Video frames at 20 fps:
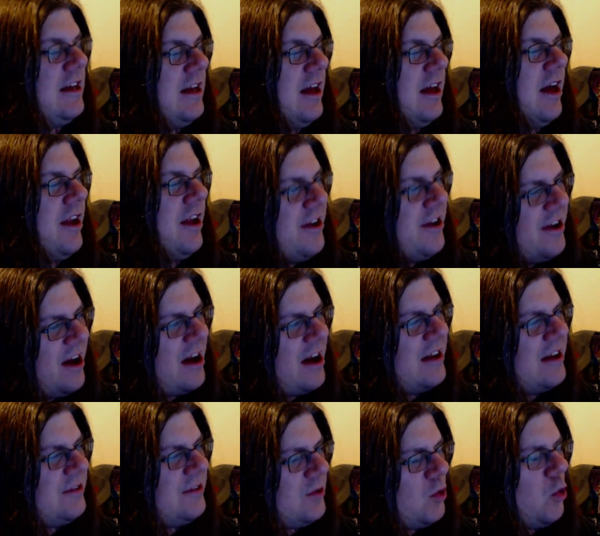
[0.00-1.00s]
not
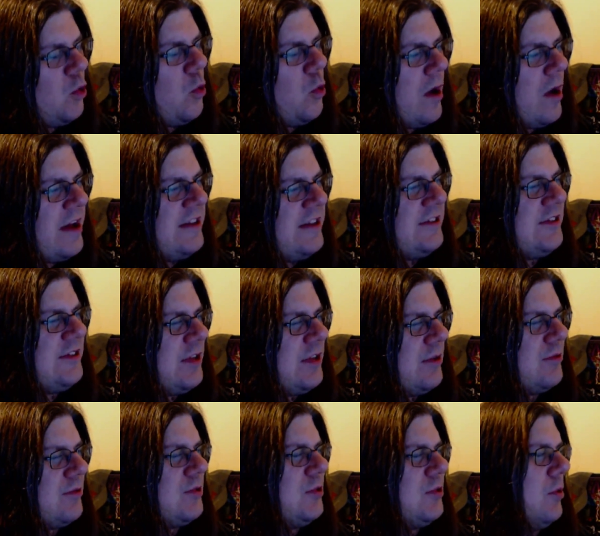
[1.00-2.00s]
quite so
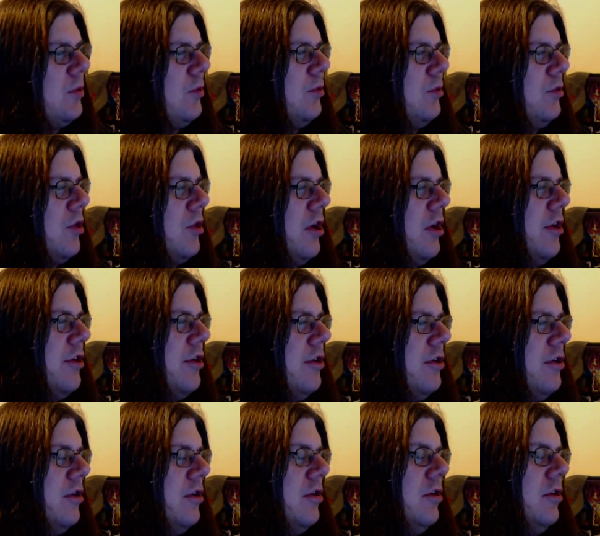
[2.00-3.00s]
sold on
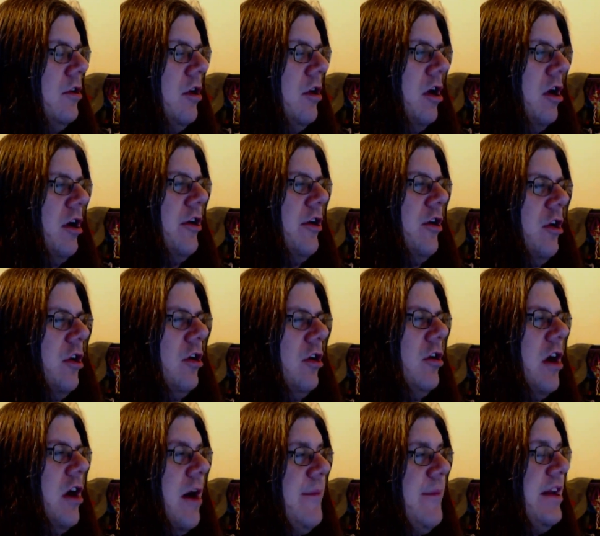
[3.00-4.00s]
her. I
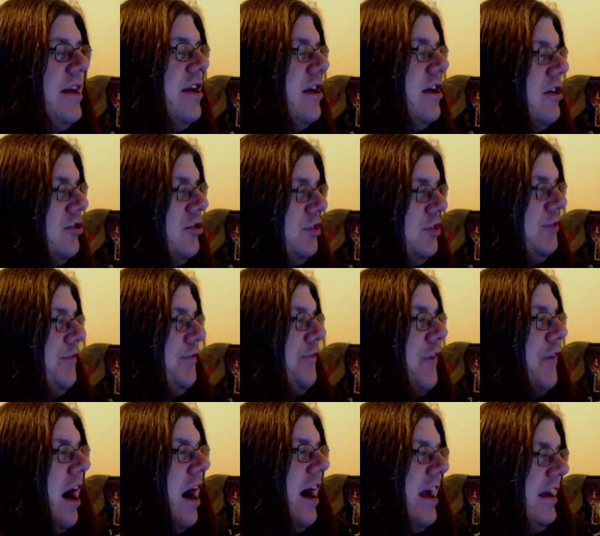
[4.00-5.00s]
mean, she's
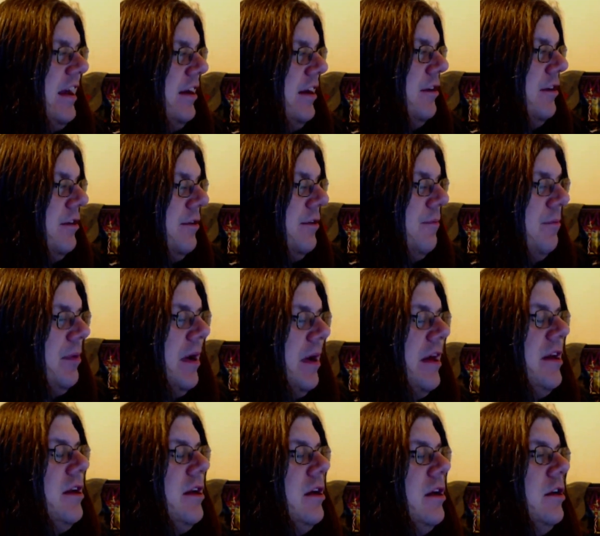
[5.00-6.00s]
fine, but
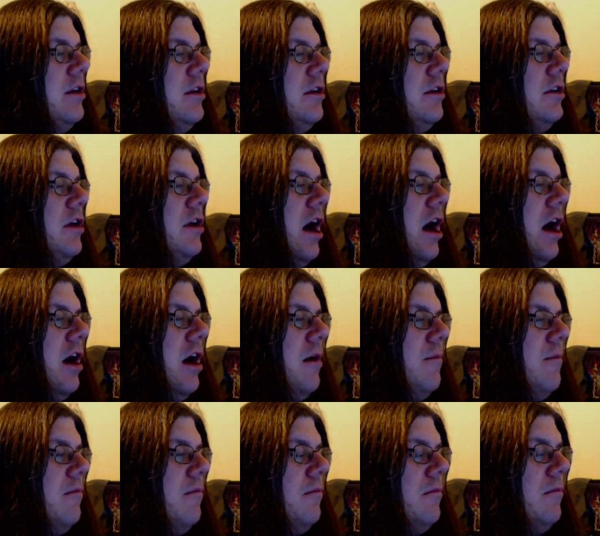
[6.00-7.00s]

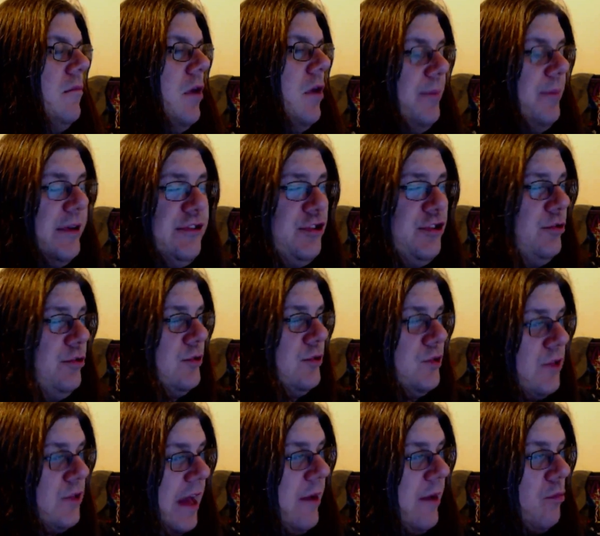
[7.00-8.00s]
Peachy was
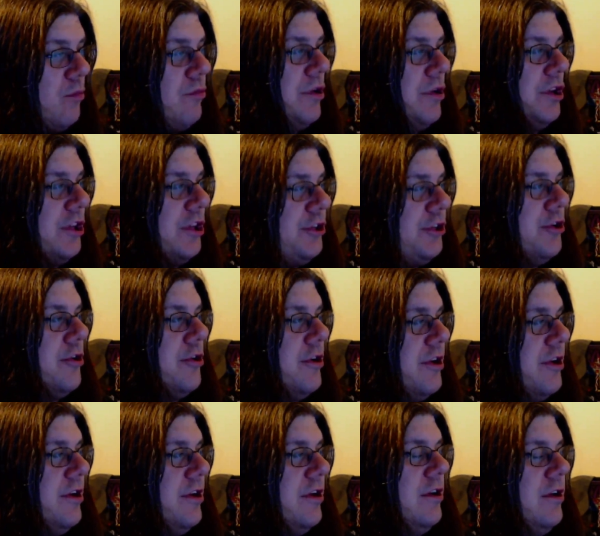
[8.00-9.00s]
like really good,
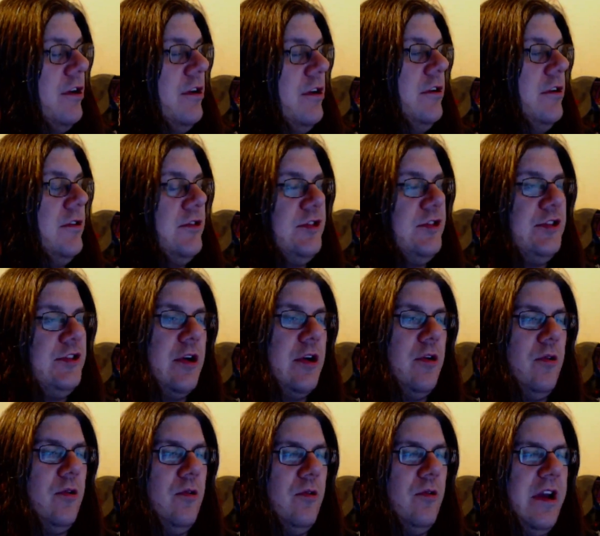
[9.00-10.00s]

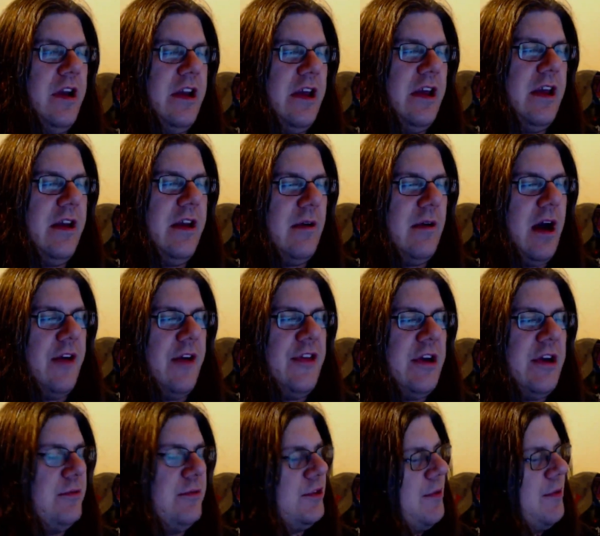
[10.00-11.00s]
so I think it
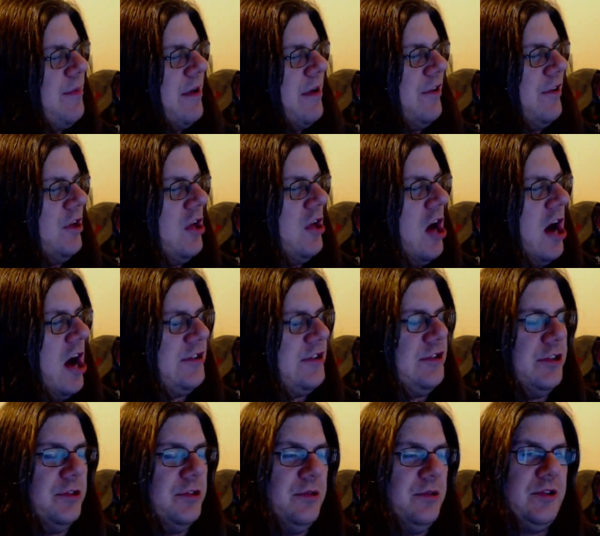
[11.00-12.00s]
was a bit of a loss to
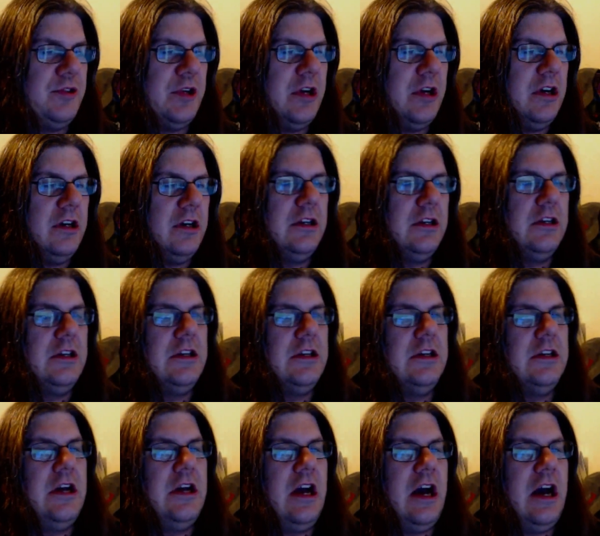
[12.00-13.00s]
lose her.
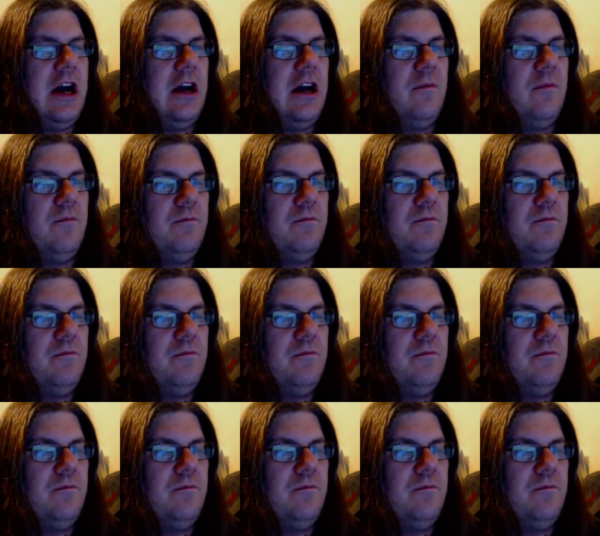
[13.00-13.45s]
Um,